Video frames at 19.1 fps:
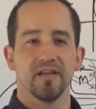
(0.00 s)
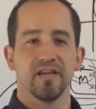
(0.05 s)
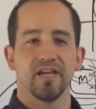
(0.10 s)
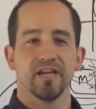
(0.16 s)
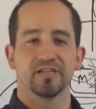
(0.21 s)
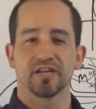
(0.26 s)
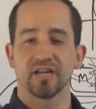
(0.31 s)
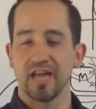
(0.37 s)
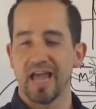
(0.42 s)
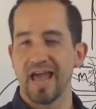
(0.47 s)

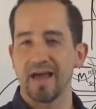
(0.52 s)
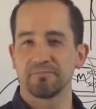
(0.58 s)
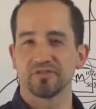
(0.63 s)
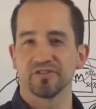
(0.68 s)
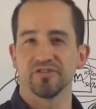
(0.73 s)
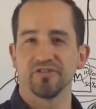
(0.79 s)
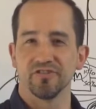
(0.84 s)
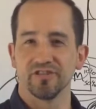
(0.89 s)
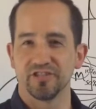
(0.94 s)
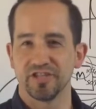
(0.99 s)
It's going to
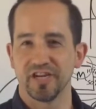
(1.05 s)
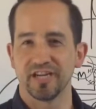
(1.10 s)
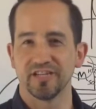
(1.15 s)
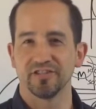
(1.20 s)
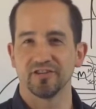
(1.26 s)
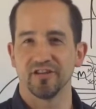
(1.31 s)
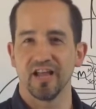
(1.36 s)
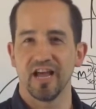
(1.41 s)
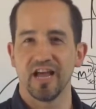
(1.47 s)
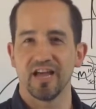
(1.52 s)
absolutely change
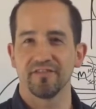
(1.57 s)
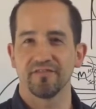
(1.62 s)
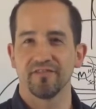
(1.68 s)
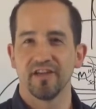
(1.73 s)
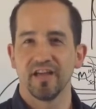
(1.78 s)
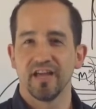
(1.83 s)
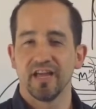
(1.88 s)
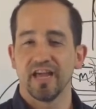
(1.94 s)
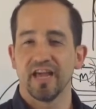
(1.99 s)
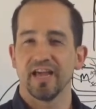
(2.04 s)
your life,
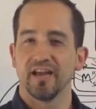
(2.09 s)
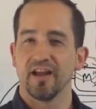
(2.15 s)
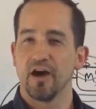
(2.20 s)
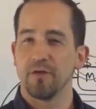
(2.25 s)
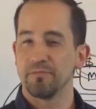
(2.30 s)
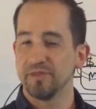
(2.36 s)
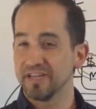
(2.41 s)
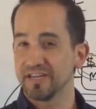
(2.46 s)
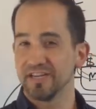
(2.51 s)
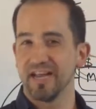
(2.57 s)
and I'll
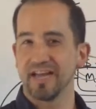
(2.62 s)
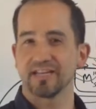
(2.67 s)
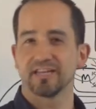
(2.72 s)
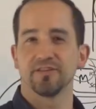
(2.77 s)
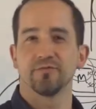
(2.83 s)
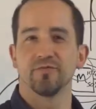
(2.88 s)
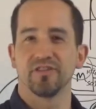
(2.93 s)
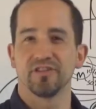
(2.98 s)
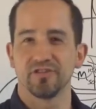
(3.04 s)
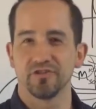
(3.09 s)
be connecting
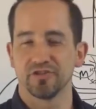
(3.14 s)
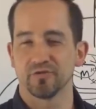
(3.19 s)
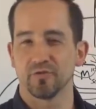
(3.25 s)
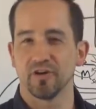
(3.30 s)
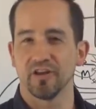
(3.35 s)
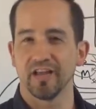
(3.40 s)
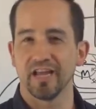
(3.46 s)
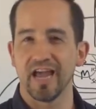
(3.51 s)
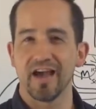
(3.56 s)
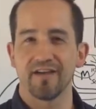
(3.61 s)
with you
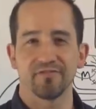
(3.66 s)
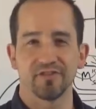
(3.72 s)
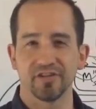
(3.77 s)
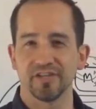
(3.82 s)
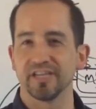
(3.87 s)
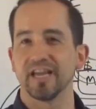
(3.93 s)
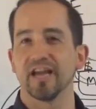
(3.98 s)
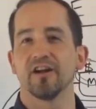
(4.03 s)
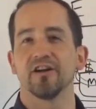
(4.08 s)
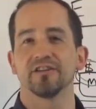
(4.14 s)
shortly after you
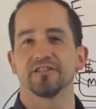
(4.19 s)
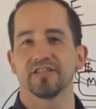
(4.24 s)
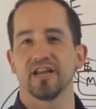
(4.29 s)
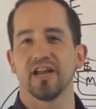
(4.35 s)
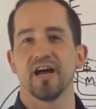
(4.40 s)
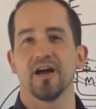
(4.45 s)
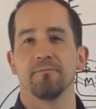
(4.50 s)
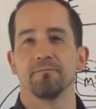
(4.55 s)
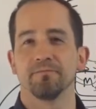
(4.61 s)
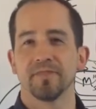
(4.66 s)
get all set
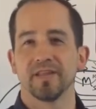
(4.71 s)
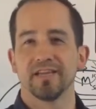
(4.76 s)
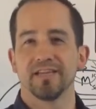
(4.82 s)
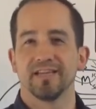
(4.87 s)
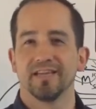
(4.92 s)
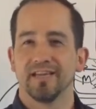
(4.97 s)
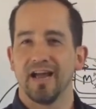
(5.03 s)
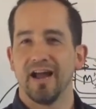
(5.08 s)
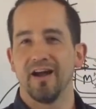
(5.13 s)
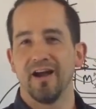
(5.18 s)
up.
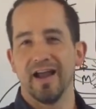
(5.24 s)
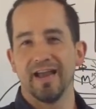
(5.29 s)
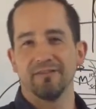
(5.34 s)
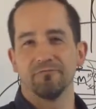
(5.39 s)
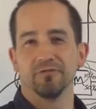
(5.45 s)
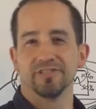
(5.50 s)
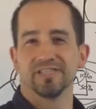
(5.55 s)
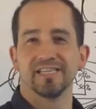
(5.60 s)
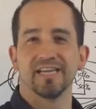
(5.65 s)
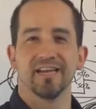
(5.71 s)
All right,
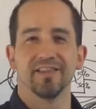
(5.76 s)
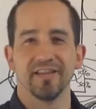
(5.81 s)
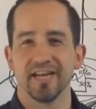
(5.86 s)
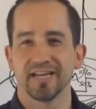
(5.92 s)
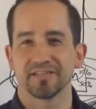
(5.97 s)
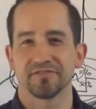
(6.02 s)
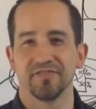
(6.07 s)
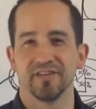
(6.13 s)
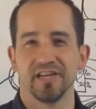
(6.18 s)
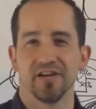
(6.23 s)
we'll see you on the
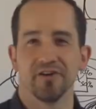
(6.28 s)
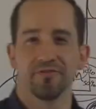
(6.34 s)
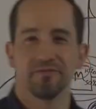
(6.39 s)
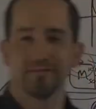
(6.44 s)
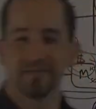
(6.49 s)
next video.